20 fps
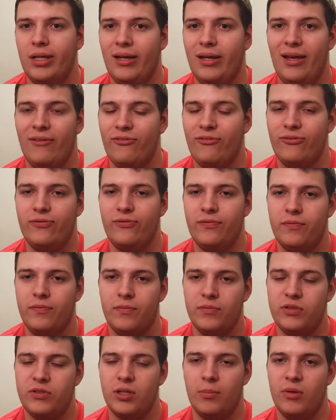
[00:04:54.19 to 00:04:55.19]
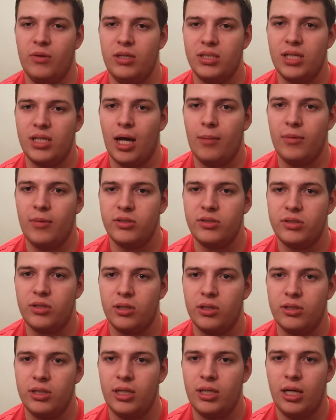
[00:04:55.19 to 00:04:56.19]
if some of these comments
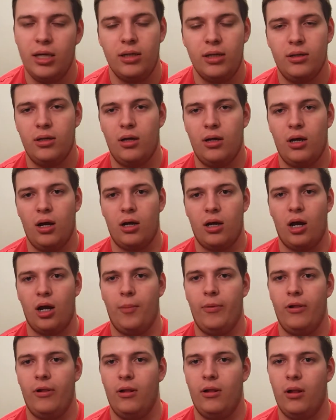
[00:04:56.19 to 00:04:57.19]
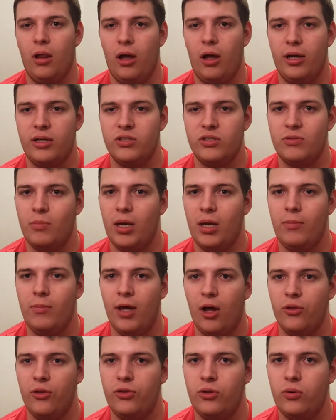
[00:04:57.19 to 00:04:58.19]
start to get a couple of likes, maybe
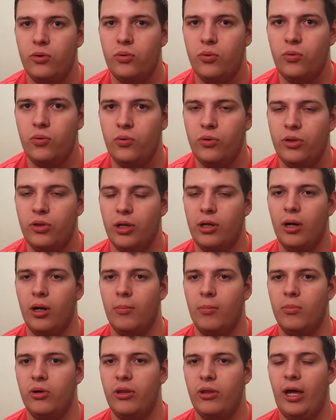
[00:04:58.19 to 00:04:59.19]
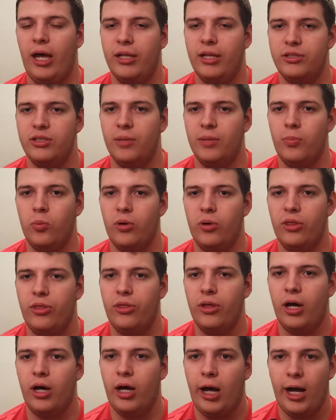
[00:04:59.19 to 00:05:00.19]
I'll do the number that ends up
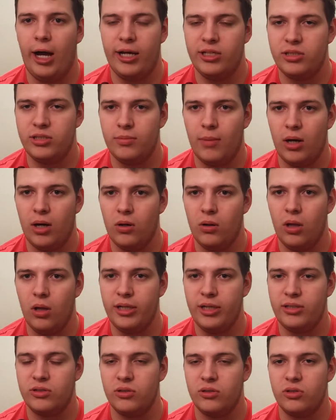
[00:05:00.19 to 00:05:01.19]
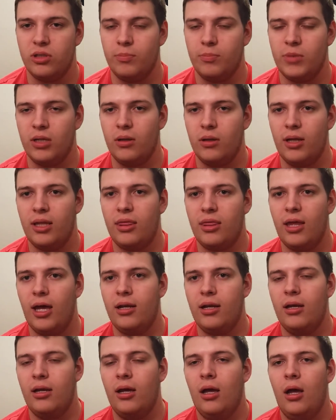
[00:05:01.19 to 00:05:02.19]
with the highest amount of likes or something like
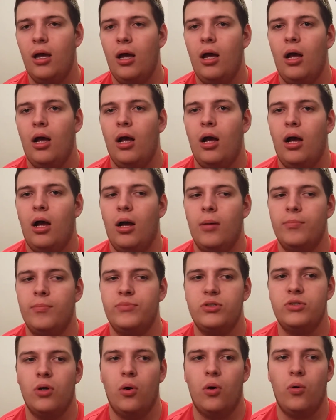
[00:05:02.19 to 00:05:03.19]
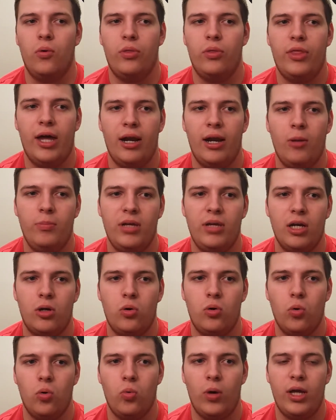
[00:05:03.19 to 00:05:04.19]
that. So that'll be a cool